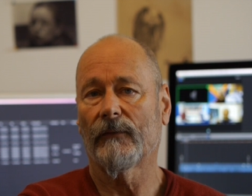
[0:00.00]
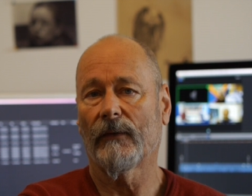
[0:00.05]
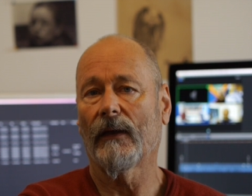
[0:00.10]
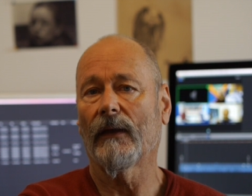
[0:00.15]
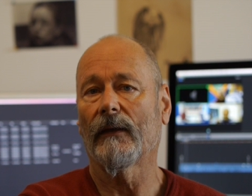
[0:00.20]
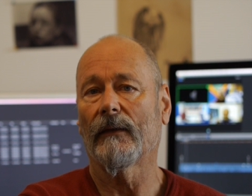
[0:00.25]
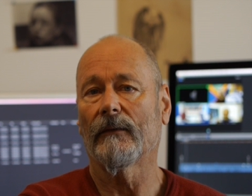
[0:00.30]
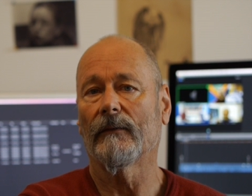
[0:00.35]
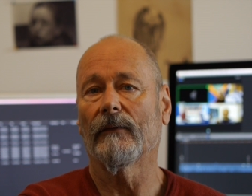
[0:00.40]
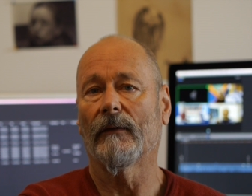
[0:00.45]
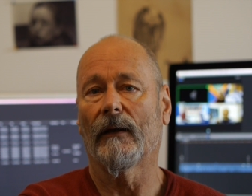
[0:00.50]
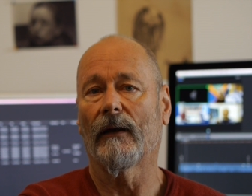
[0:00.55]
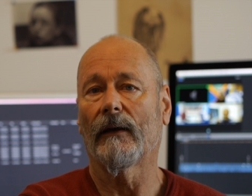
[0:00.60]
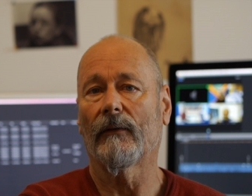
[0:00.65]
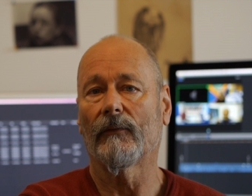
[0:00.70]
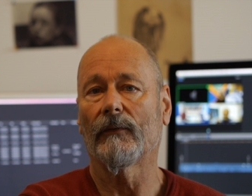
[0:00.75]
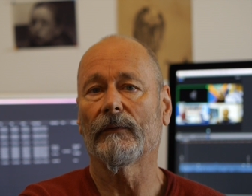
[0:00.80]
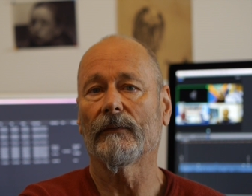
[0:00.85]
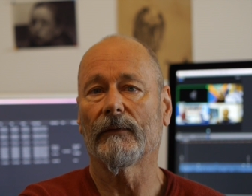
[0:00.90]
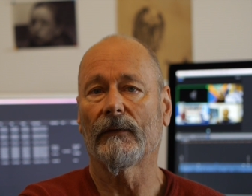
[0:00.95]
say, I
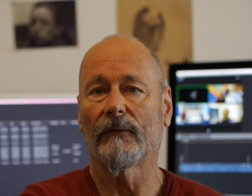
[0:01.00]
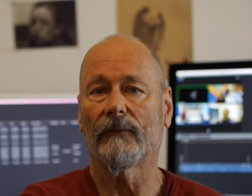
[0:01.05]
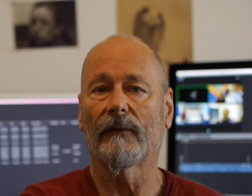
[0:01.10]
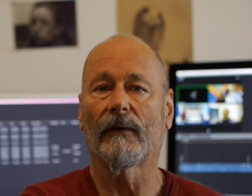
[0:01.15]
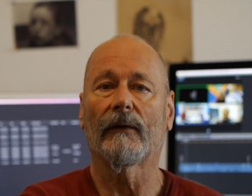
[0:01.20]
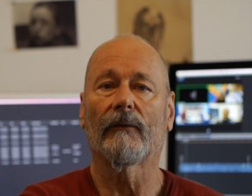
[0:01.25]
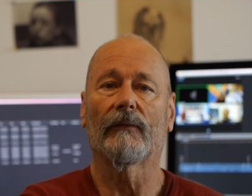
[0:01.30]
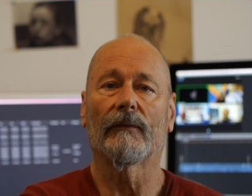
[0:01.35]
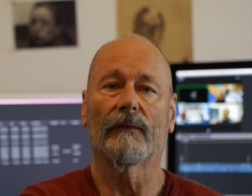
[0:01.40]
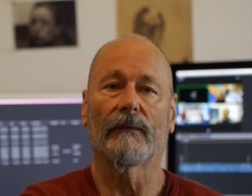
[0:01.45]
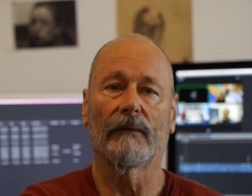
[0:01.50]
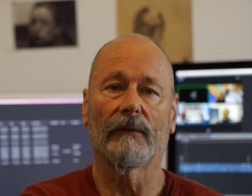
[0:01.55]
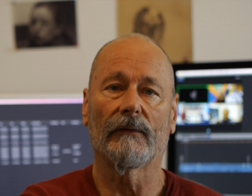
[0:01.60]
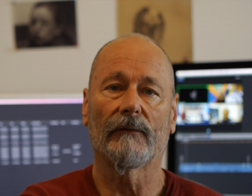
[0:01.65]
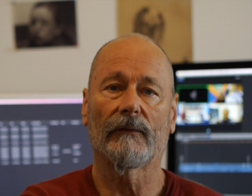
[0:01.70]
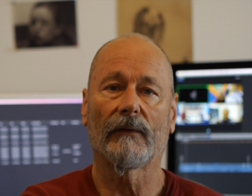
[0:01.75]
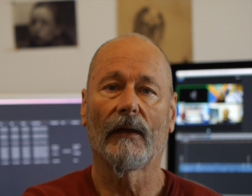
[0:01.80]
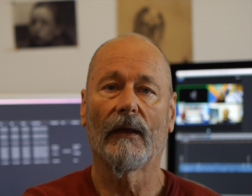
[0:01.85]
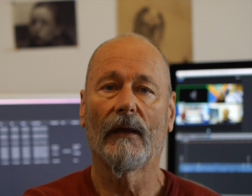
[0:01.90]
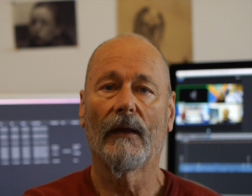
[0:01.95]
want this, I want
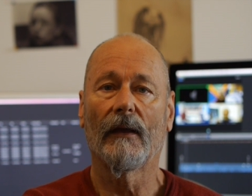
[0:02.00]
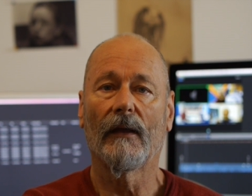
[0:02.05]
this,